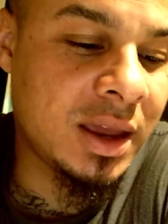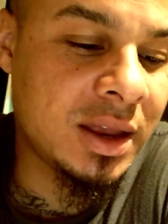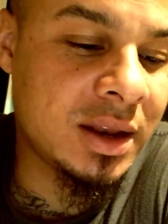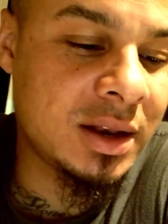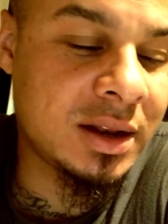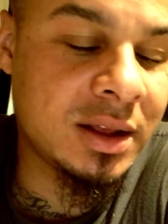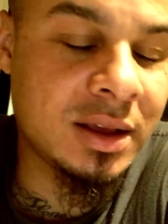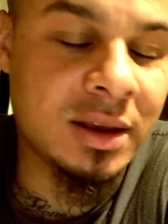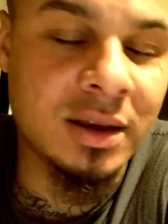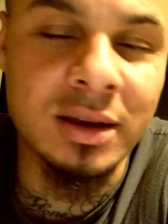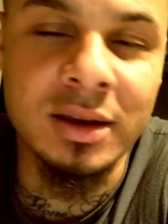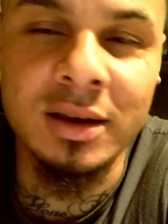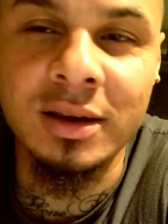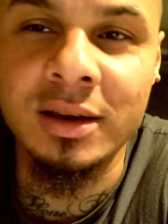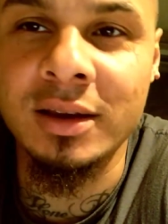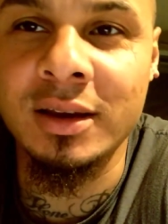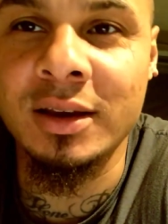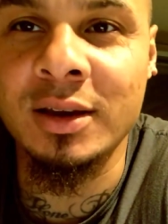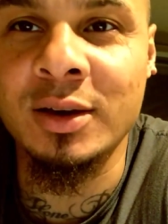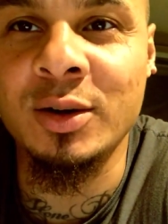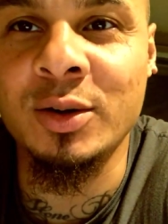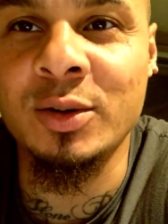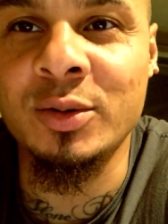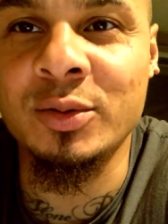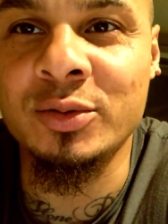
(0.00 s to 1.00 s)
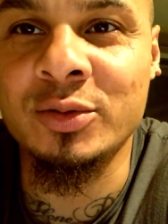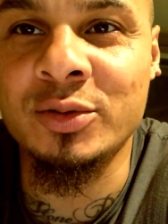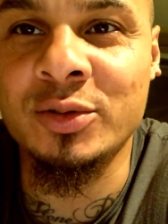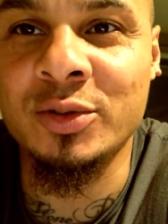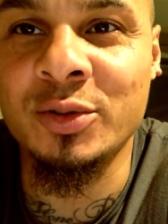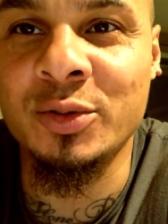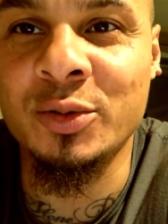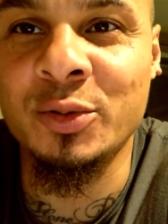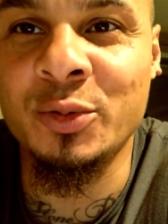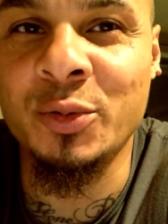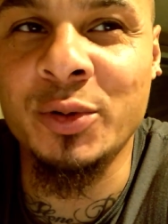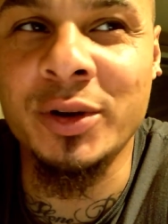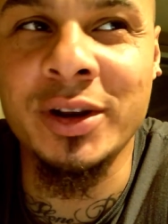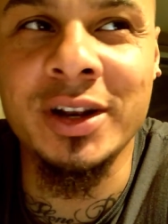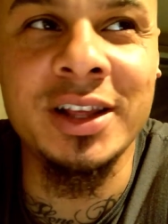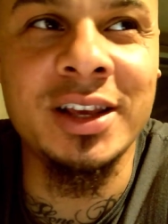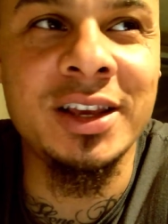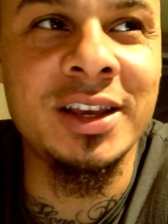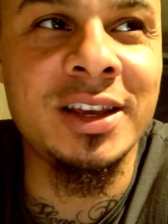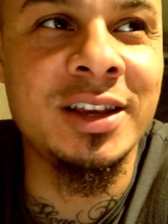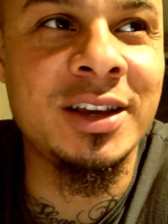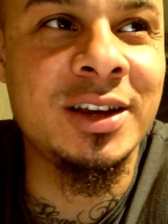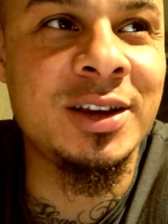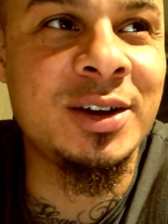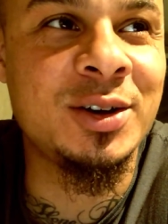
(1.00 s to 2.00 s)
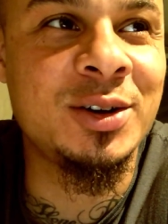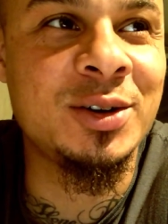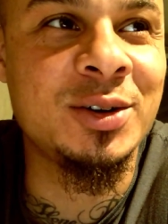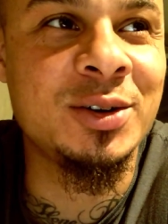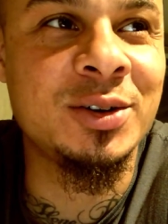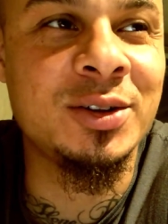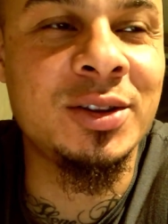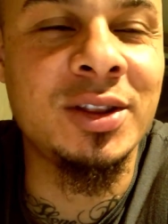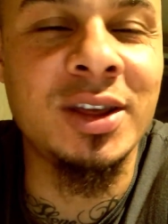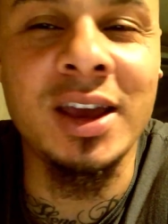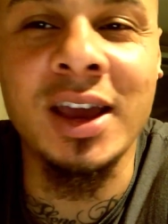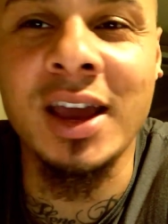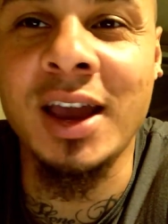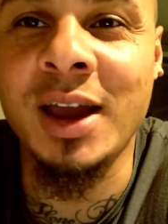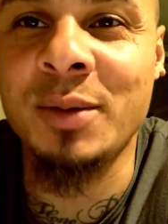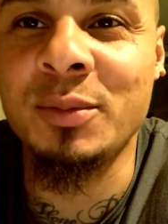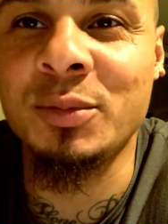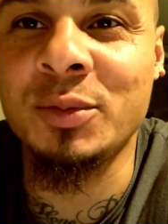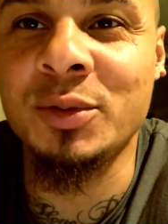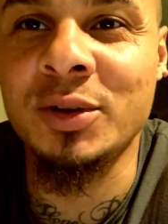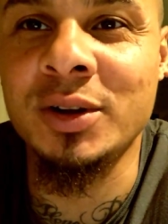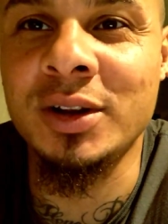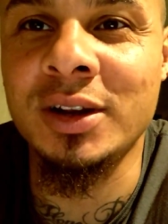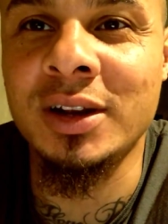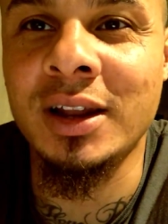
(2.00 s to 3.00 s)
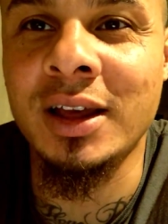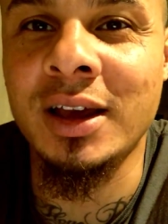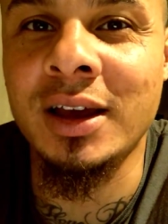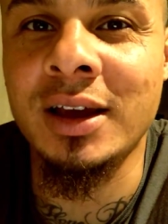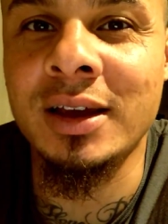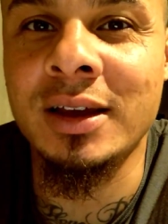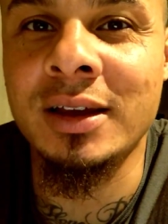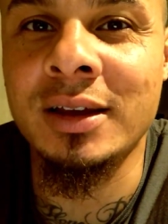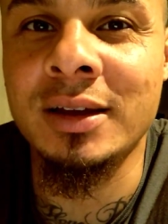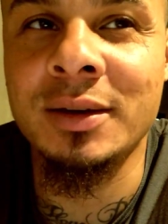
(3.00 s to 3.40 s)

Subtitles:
And it goes really good, alhamdulillah.